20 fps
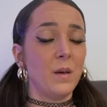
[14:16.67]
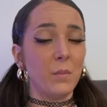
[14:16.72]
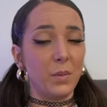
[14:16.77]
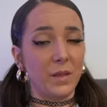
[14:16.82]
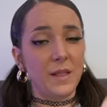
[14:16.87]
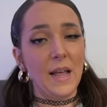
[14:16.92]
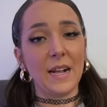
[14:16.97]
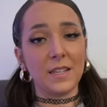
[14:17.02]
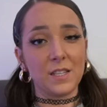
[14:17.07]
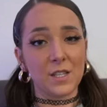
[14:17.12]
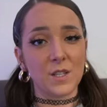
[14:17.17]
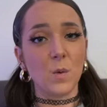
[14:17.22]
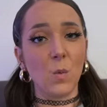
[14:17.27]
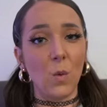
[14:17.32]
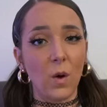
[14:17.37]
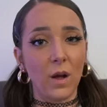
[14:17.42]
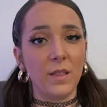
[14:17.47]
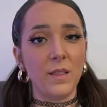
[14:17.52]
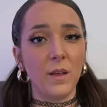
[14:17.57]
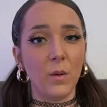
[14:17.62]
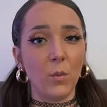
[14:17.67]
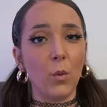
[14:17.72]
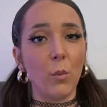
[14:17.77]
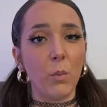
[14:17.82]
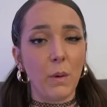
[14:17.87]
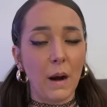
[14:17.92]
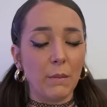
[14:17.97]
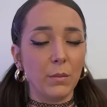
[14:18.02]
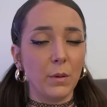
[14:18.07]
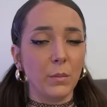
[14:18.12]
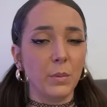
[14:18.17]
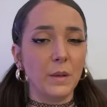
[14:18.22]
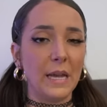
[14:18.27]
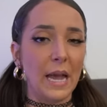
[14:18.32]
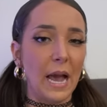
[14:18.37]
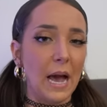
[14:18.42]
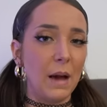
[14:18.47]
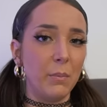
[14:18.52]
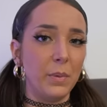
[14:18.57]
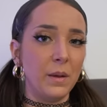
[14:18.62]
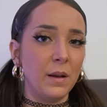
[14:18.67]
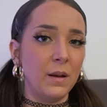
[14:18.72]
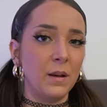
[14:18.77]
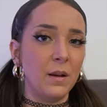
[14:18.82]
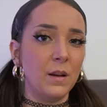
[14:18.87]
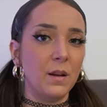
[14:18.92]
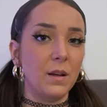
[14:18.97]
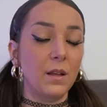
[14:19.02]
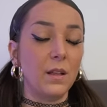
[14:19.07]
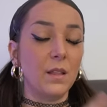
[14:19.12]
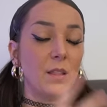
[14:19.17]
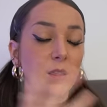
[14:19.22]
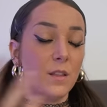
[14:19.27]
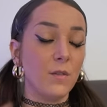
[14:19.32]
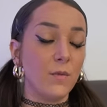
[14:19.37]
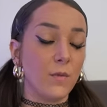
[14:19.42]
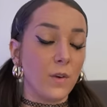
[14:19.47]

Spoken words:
but that's the one that will probably happen the